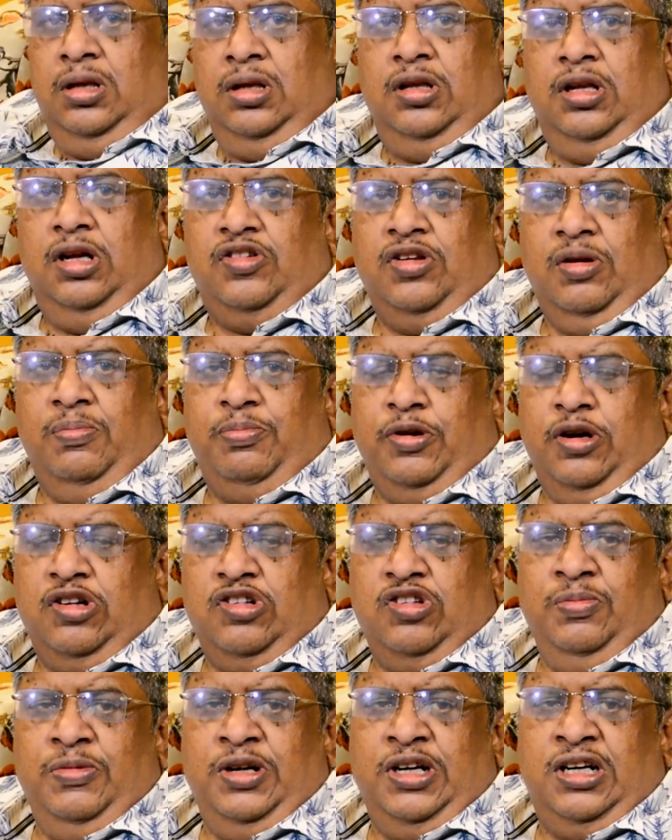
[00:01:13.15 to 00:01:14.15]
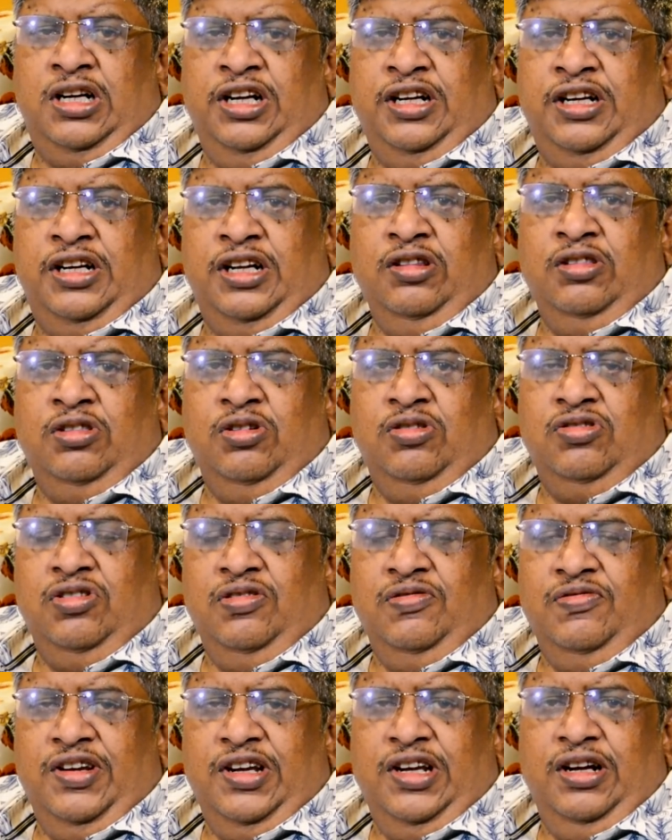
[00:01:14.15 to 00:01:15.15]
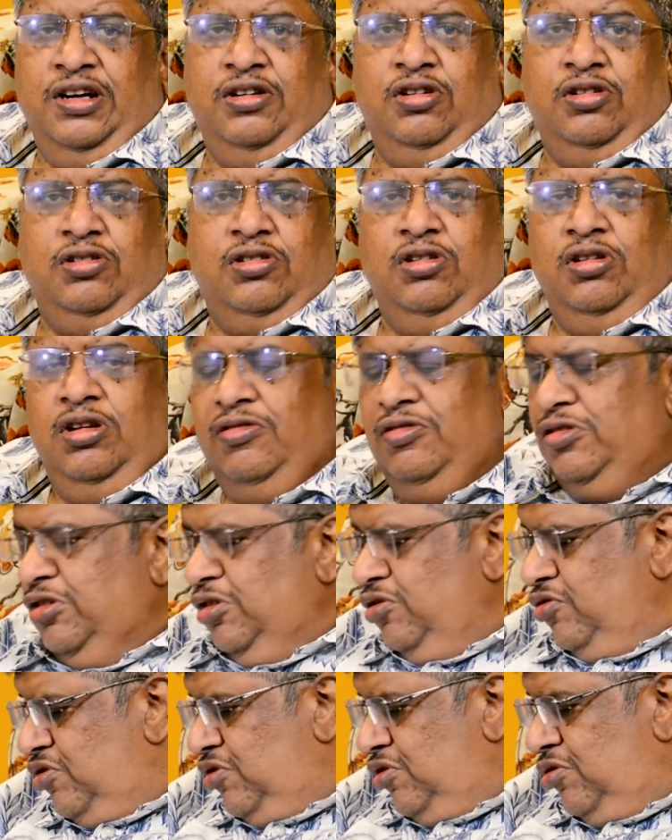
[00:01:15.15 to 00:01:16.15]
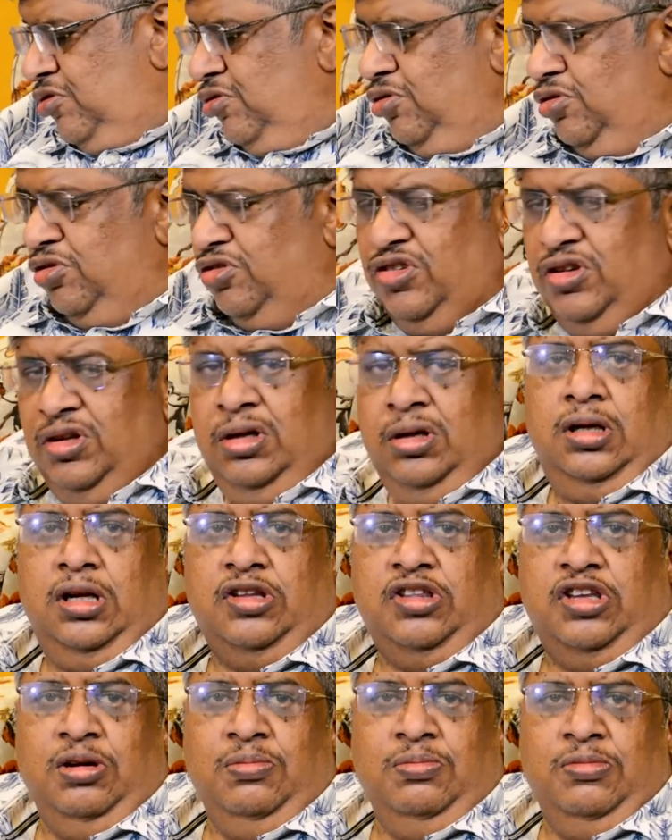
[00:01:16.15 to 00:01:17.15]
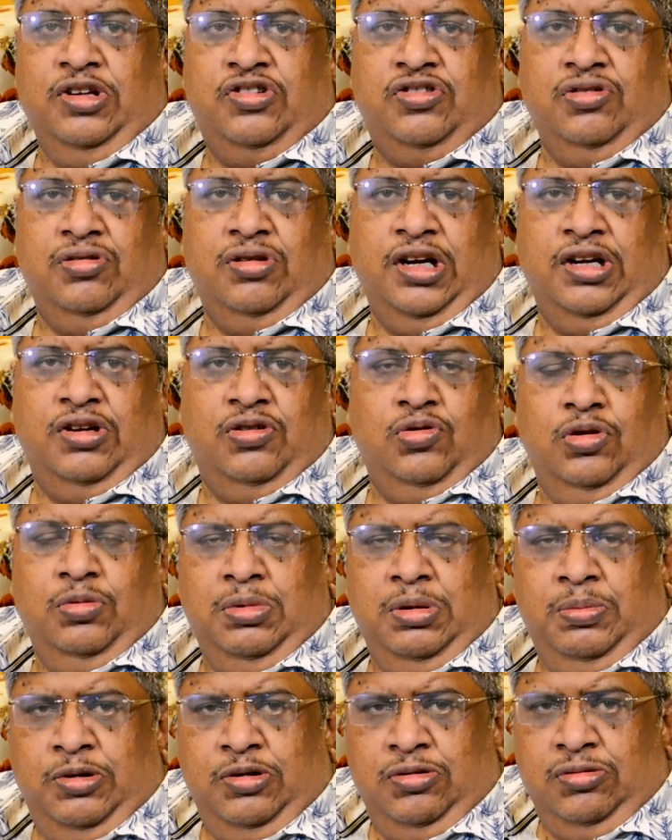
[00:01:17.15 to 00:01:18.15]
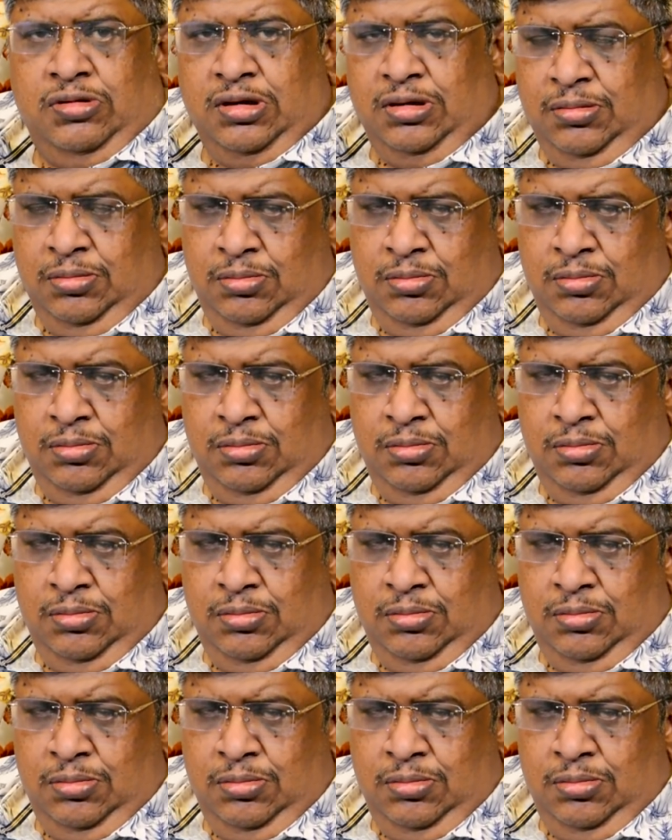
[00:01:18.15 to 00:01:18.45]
That's approximately ten thousand five hundred to eleven thousand crores. Nothing much to write home about.